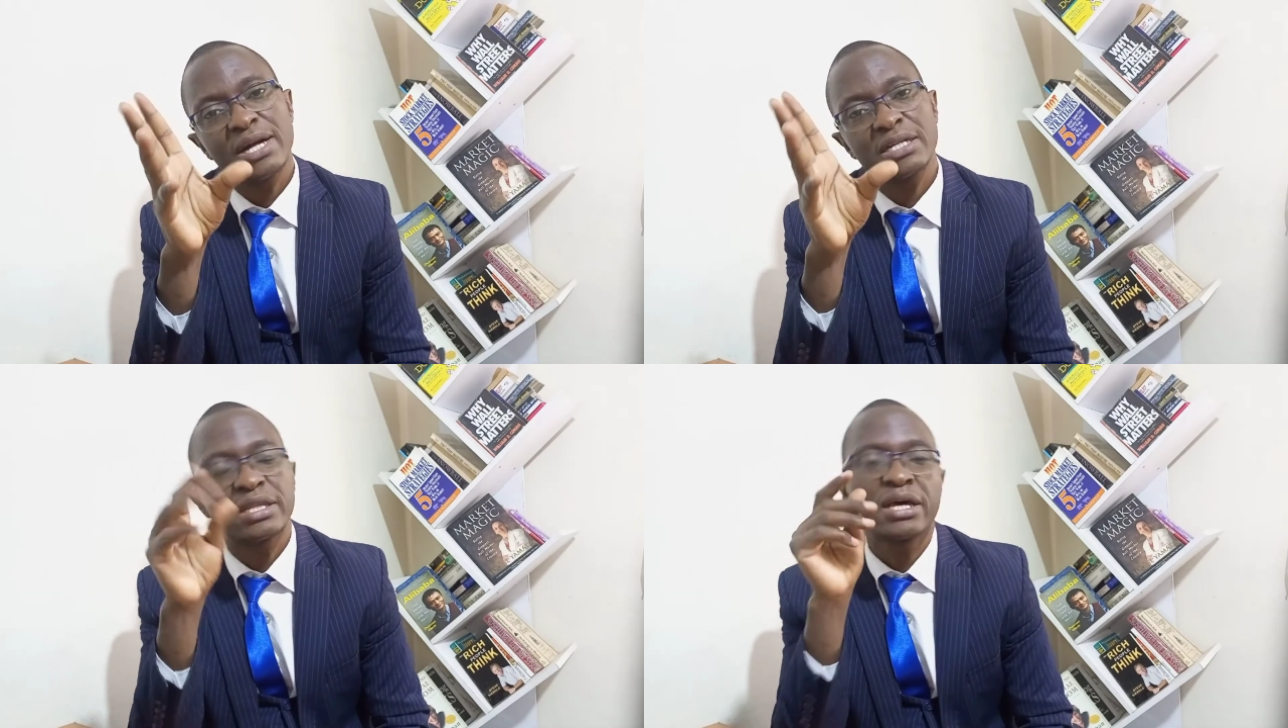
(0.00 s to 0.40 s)

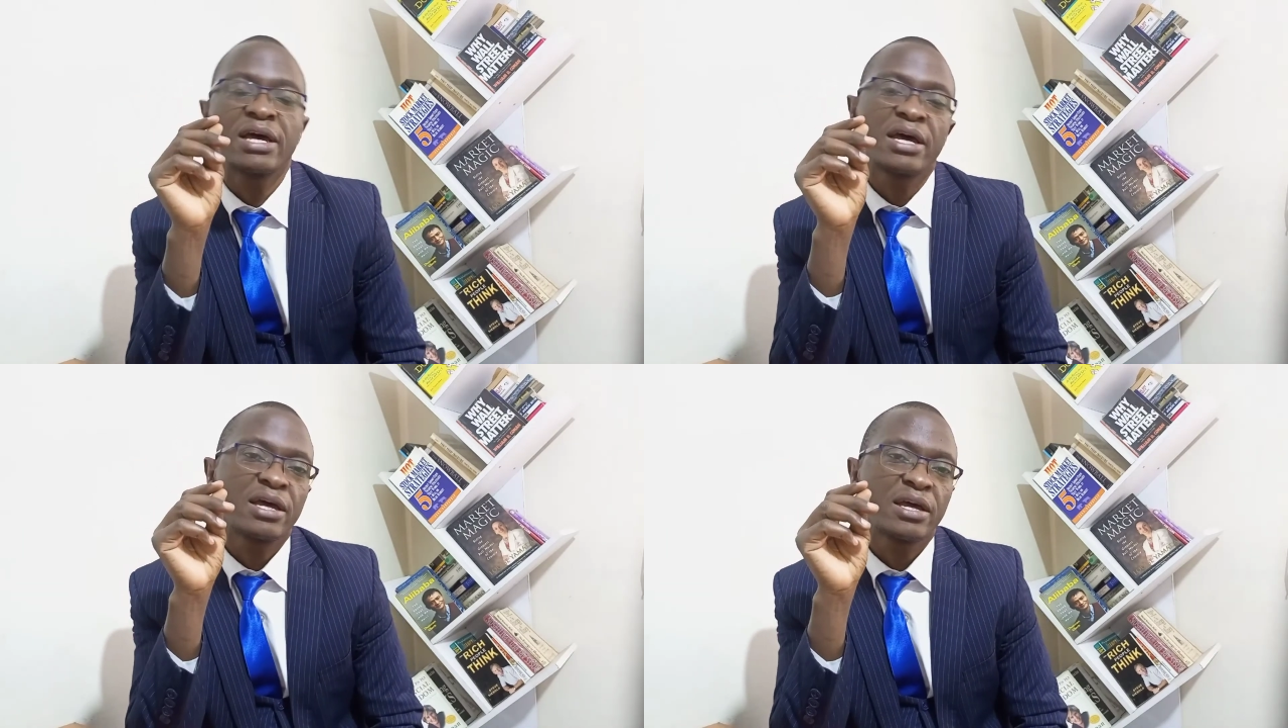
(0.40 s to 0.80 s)
at
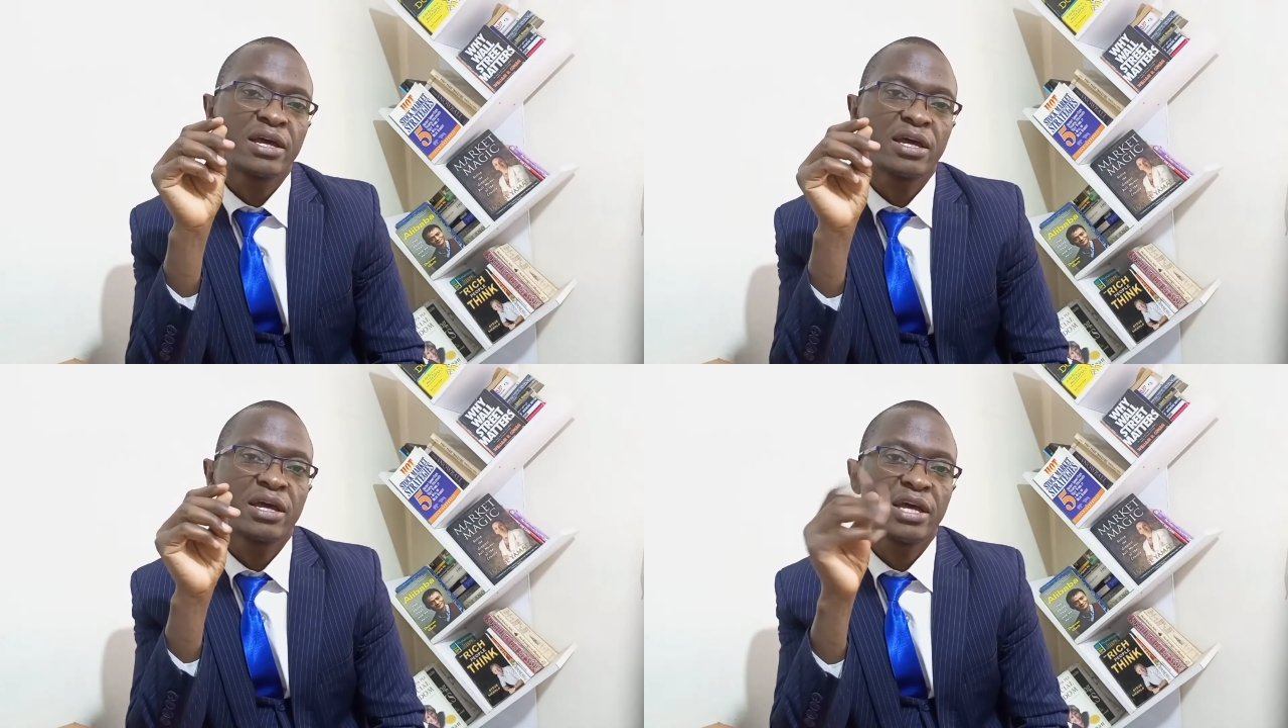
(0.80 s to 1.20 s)

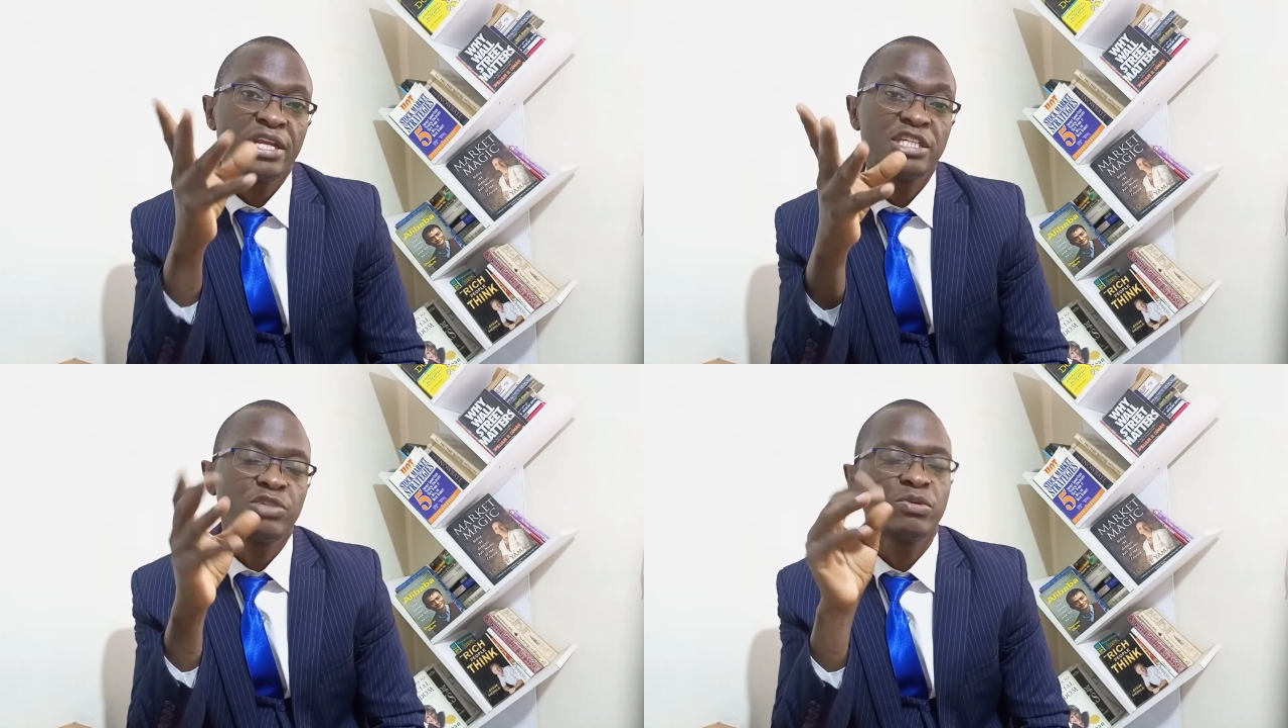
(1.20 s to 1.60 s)
the
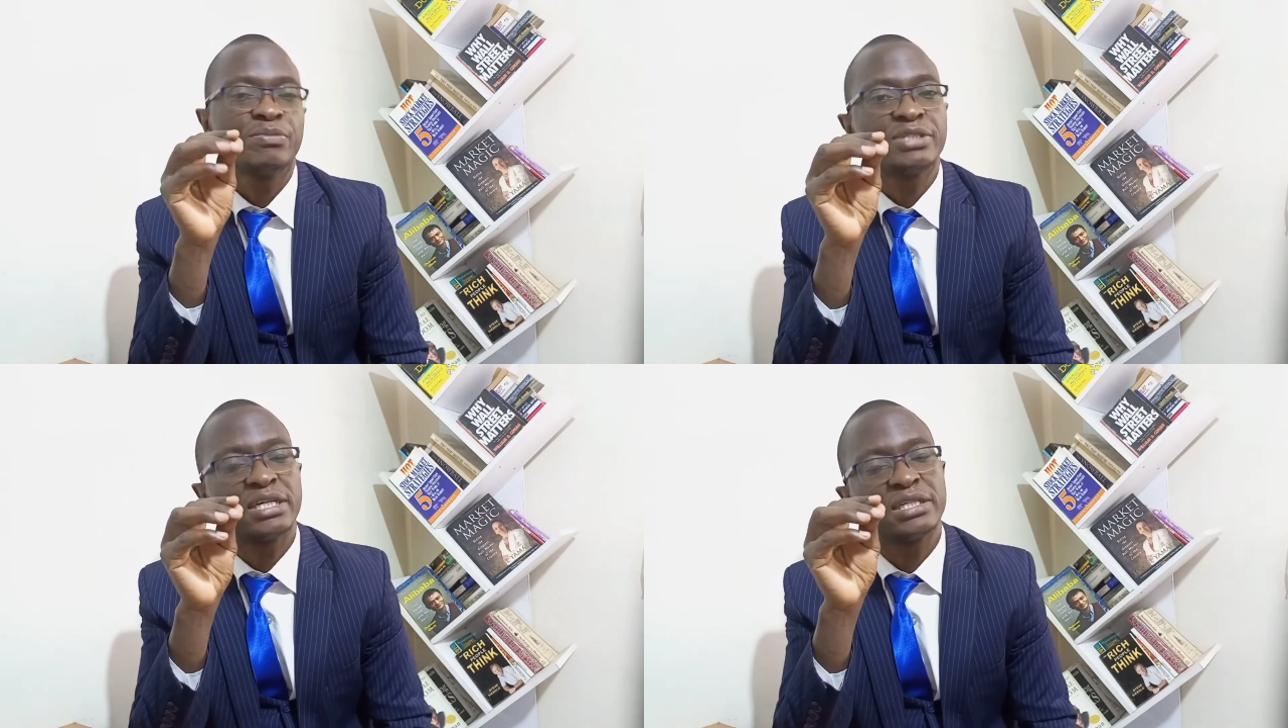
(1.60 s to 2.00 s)
NSE
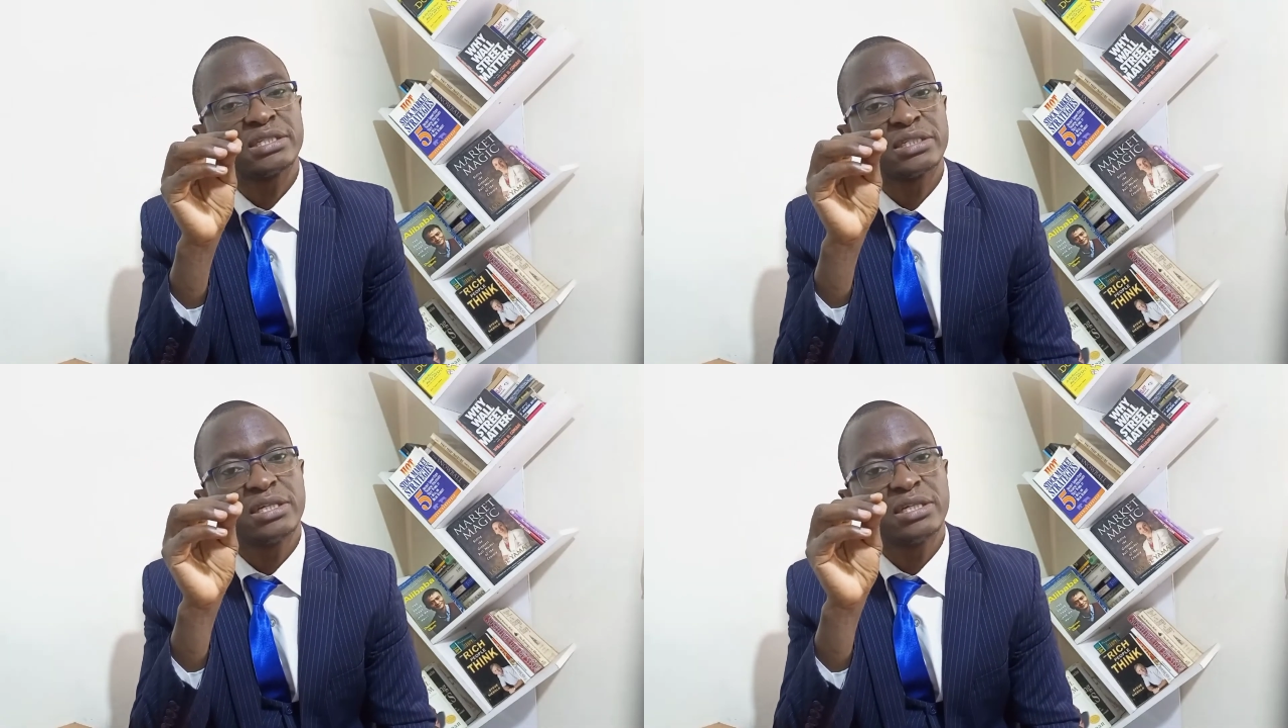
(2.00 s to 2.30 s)
website,